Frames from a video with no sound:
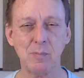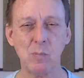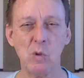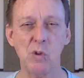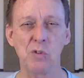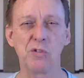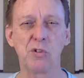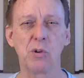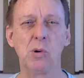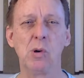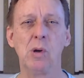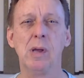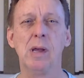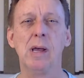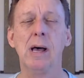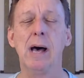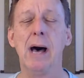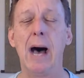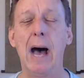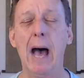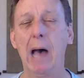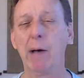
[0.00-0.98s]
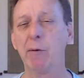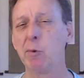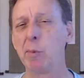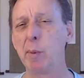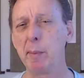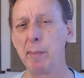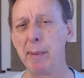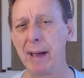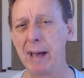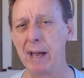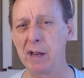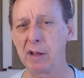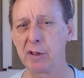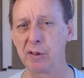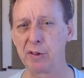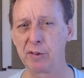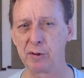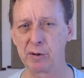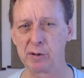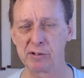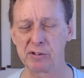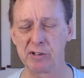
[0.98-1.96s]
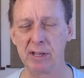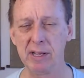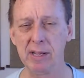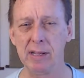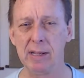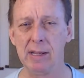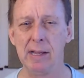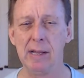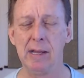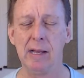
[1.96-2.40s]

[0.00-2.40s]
So I will be back Thursday.